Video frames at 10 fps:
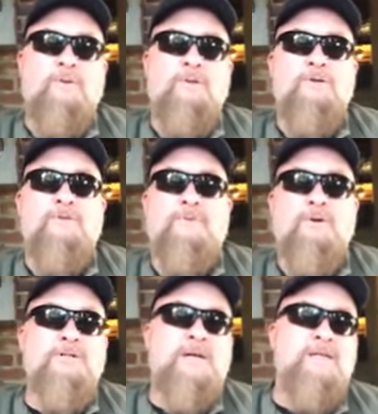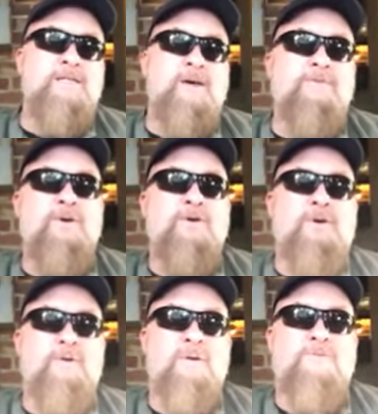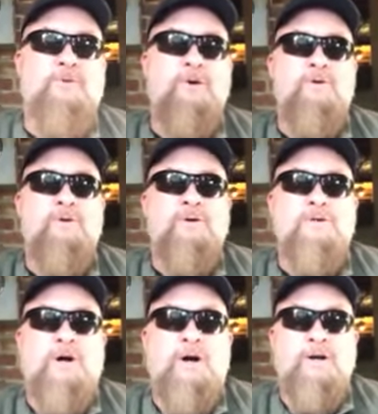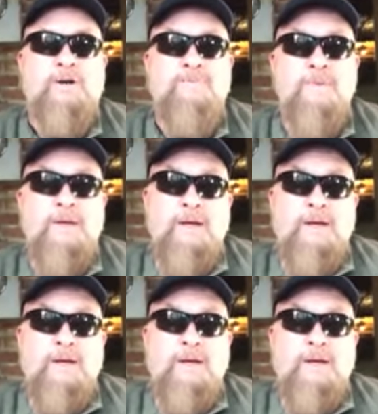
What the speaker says: I went through a divorce, had a 7-year-old and a 4-year-old daughter.